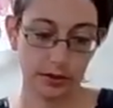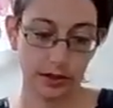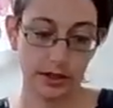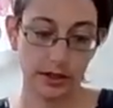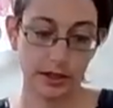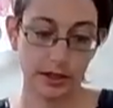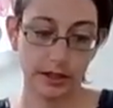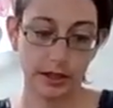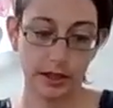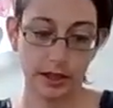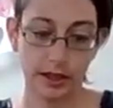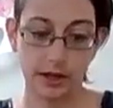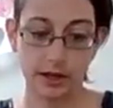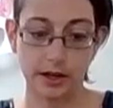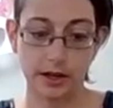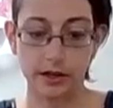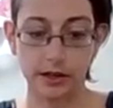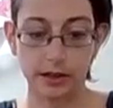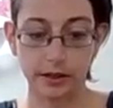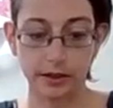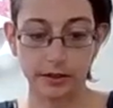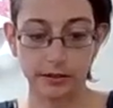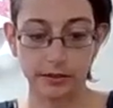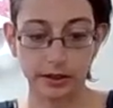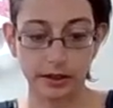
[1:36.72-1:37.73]
Try and get
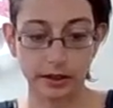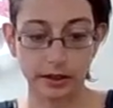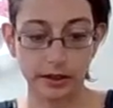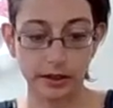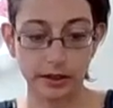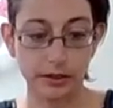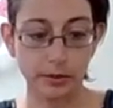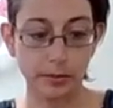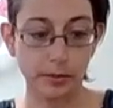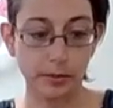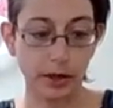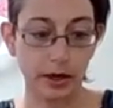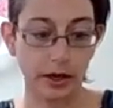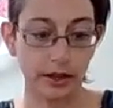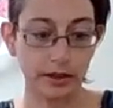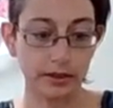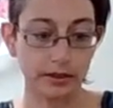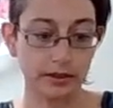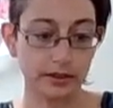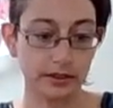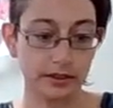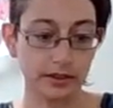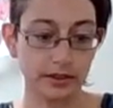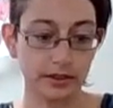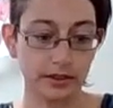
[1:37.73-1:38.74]
all of the little
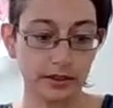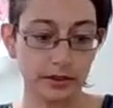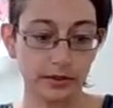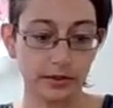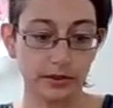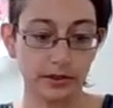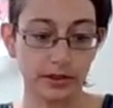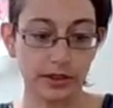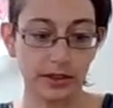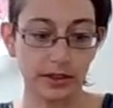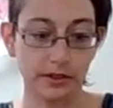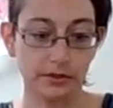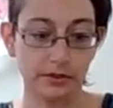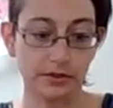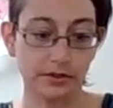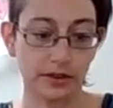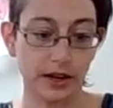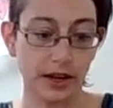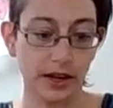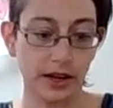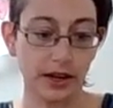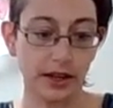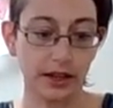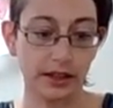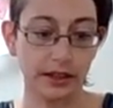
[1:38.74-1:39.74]
parts. These are really
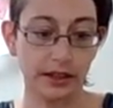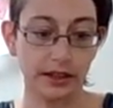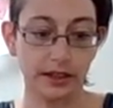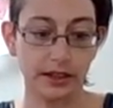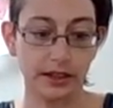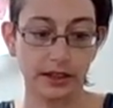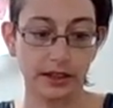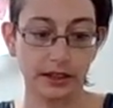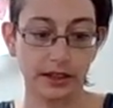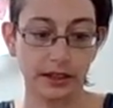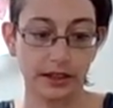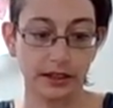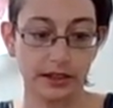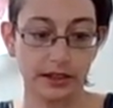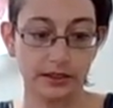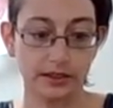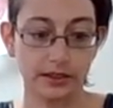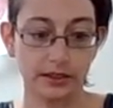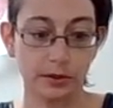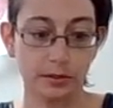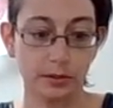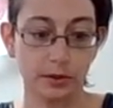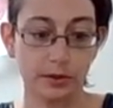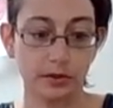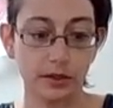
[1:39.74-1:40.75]
fine.
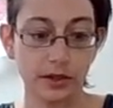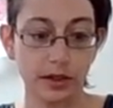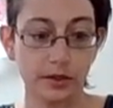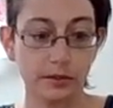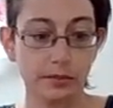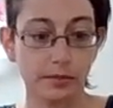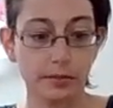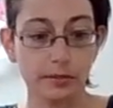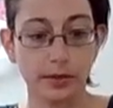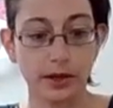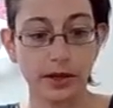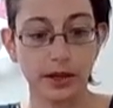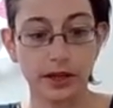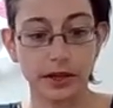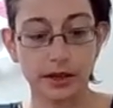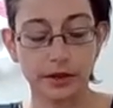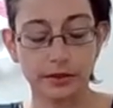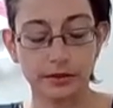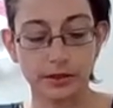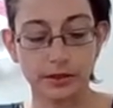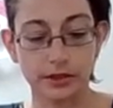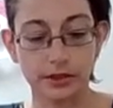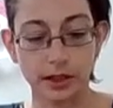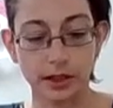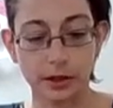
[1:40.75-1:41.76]
Some of them might
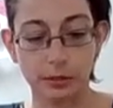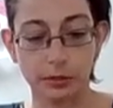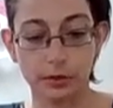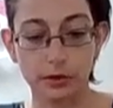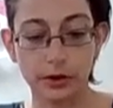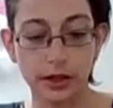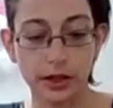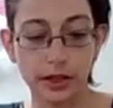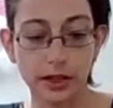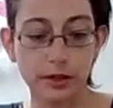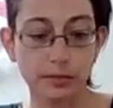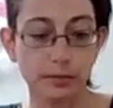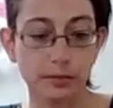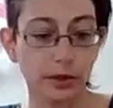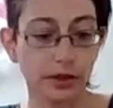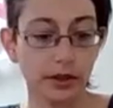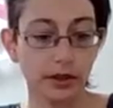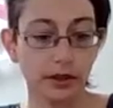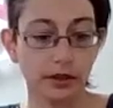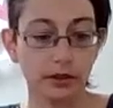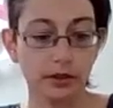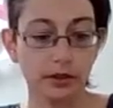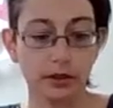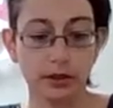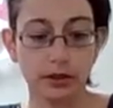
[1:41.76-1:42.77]
have separated,
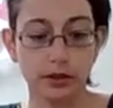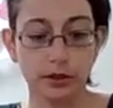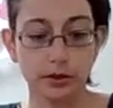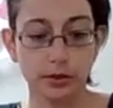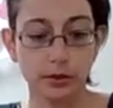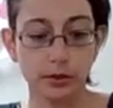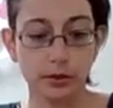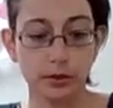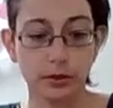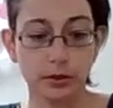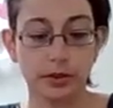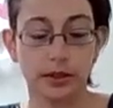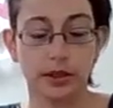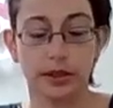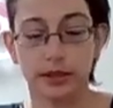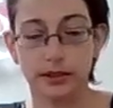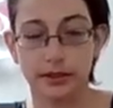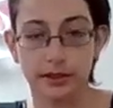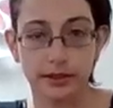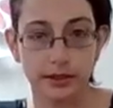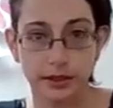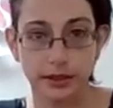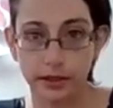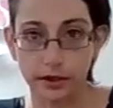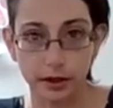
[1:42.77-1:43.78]
but they'll glue
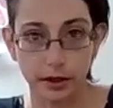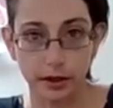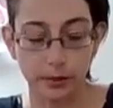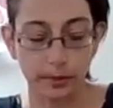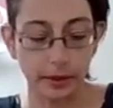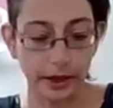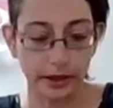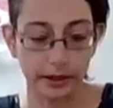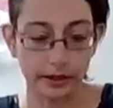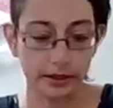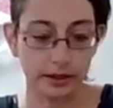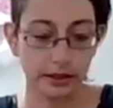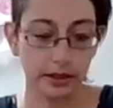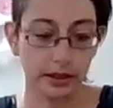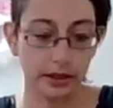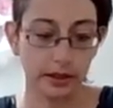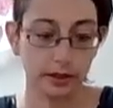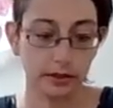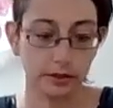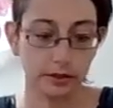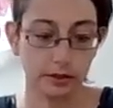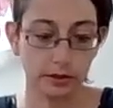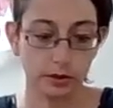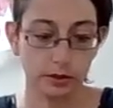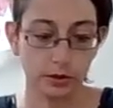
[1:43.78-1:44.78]
and stick all back
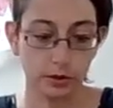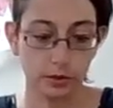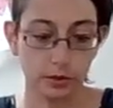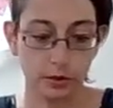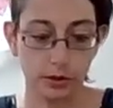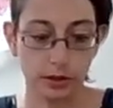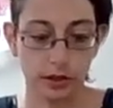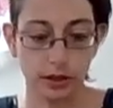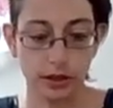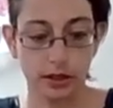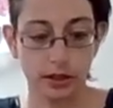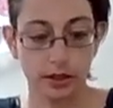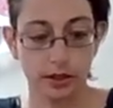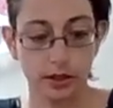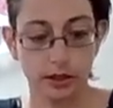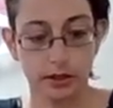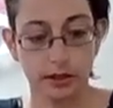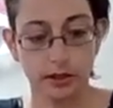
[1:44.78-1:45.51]
together. So don't worry.